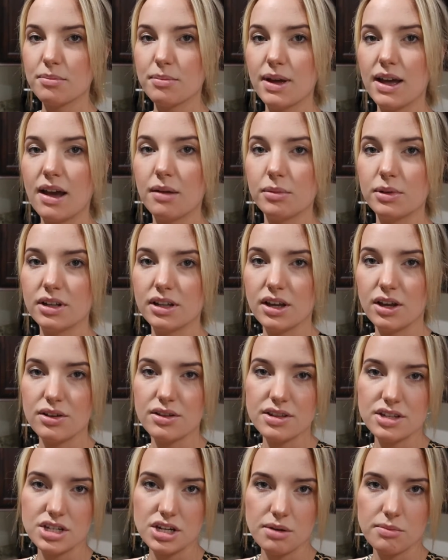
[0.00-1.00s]
but I'm gonna
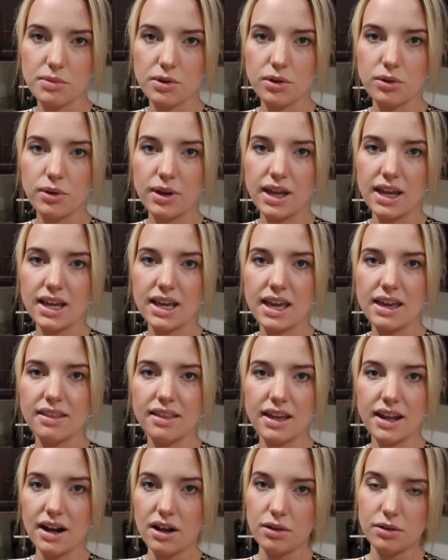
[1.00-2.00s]
go to the gym real quick and
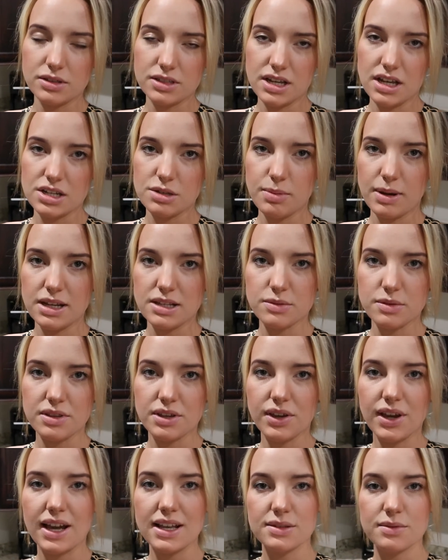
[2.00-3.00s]
then I'll touch base with
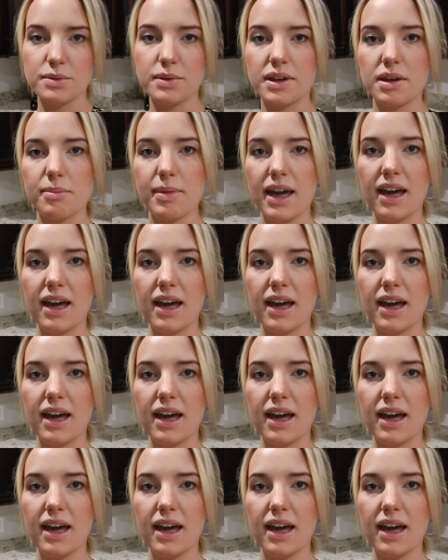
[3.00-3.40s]
you guys when I get